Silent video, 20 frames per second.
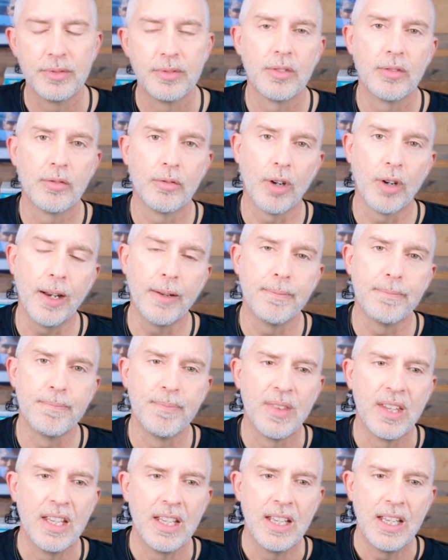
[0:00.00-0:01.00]
right?
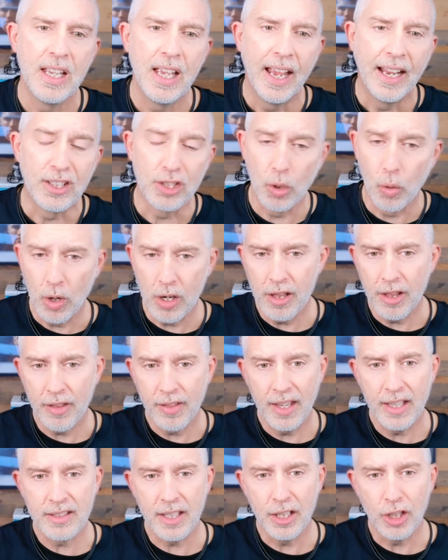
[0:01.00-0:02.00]
And so one of the
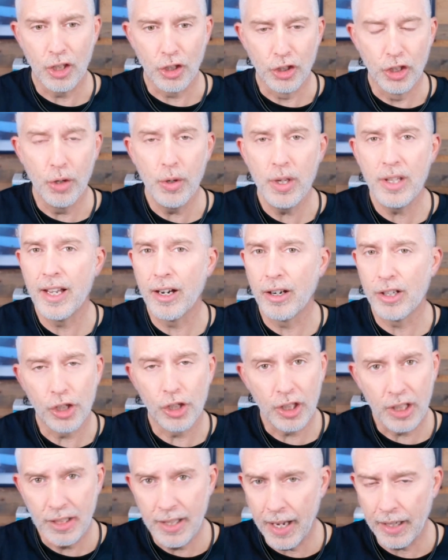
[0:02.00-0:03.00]
things that you're doing there is
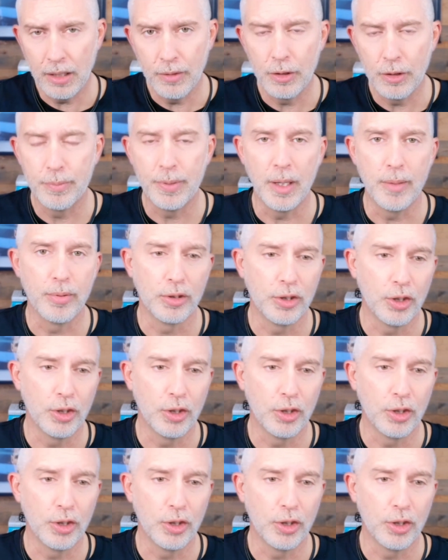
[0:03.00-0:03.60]
you're connecting with people. You're